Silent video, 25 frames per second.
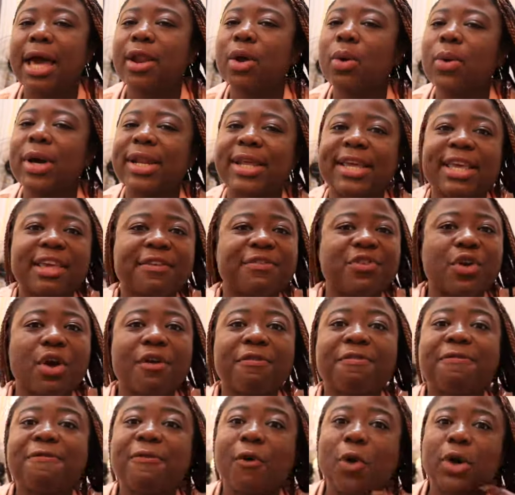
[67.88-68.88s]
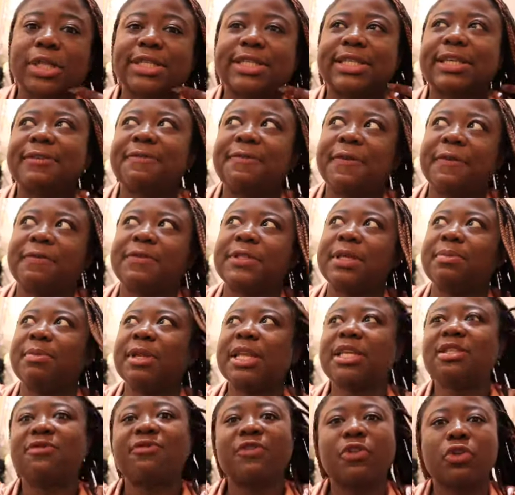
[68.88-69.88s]
I don't want to give you a 40-50
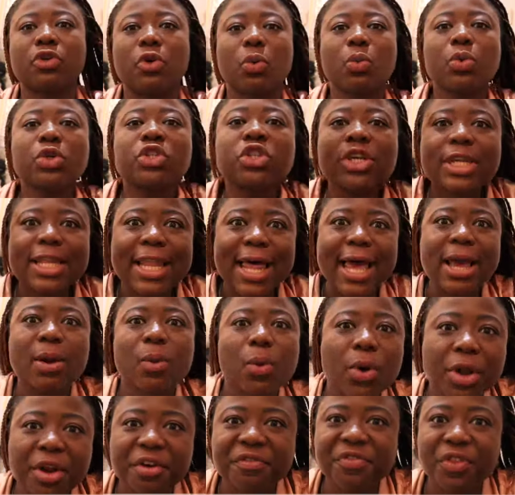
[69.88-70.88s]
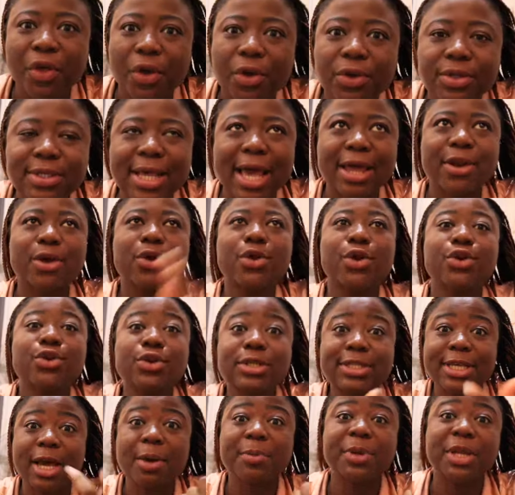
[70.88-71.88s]
minutes video. Would you like one of those? I don't know,
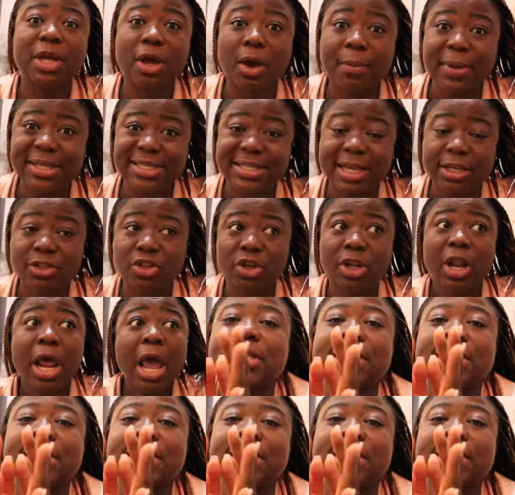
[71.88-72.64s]
you tell me in the comment section.